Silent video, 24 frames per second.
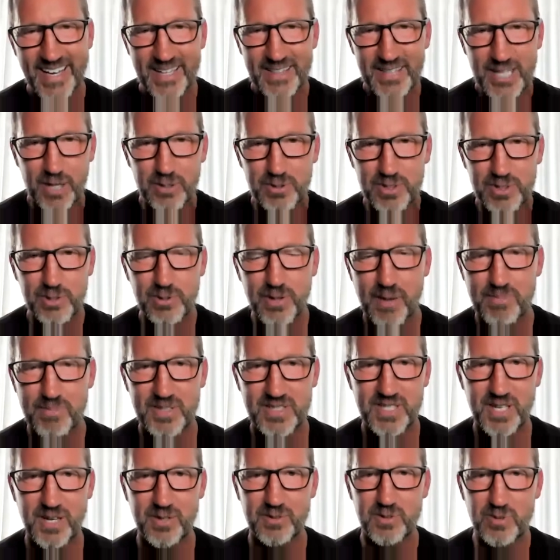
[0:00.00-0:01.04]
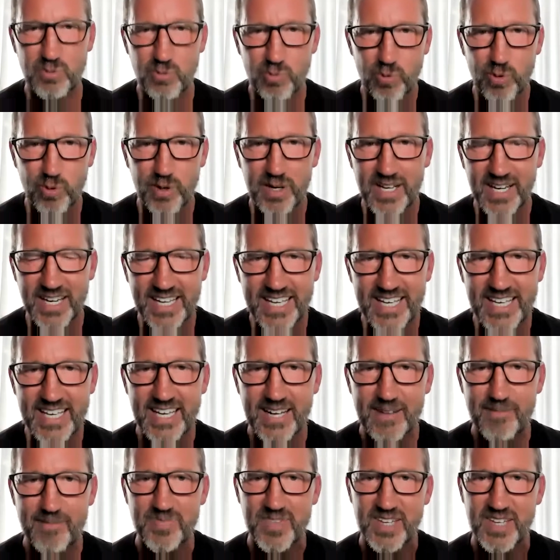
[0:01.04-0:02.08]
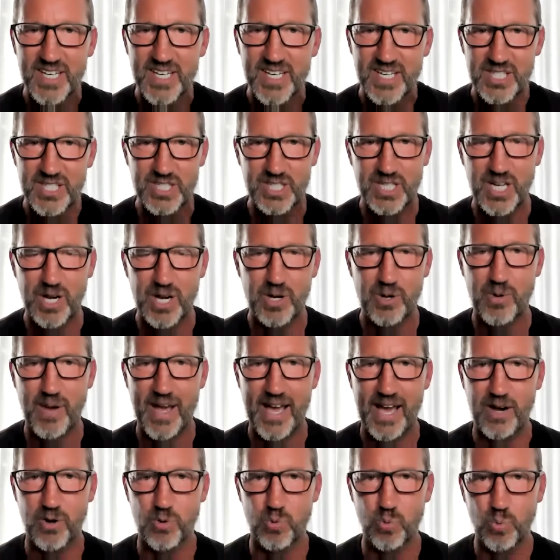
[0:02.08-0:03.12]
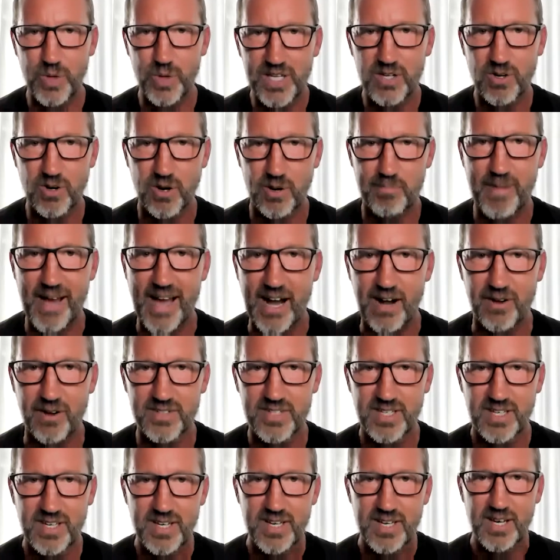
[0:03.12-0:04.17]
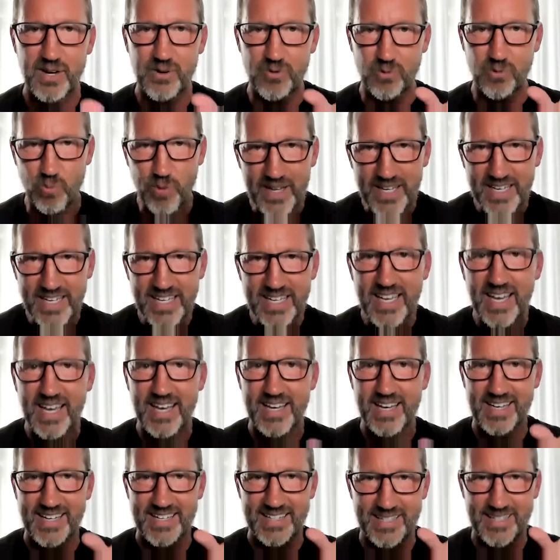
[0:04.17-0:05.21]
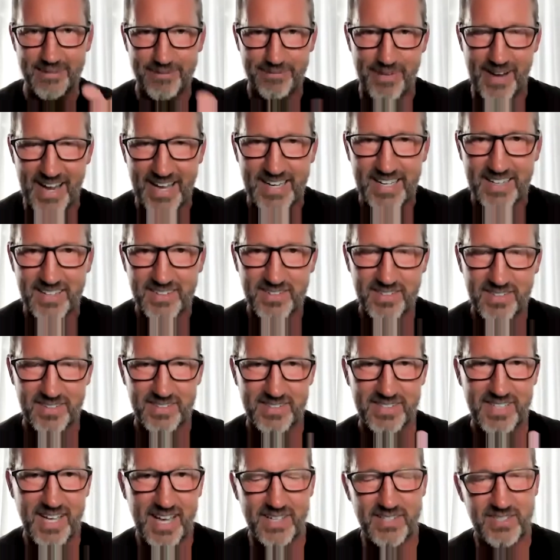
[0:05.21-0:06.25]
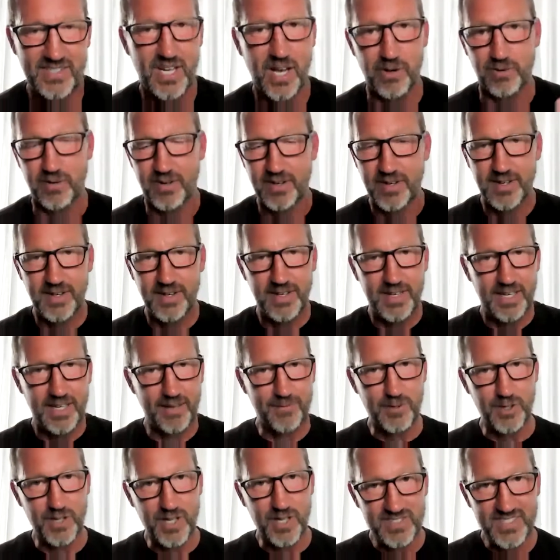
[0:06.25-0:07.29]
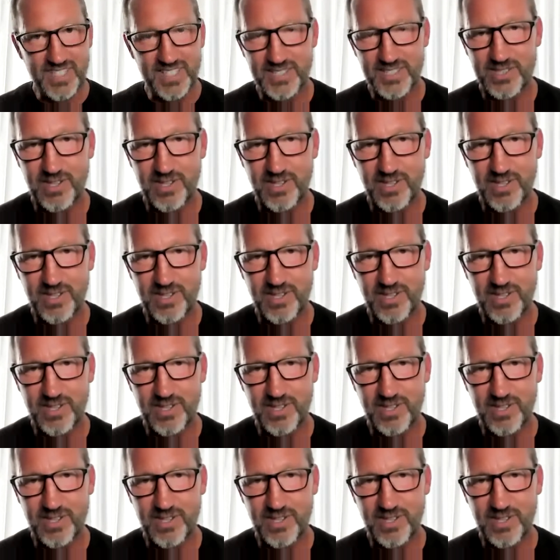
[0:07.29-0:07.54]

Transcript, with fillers: those two episodes really show how we are about redefining success. So if you're just getting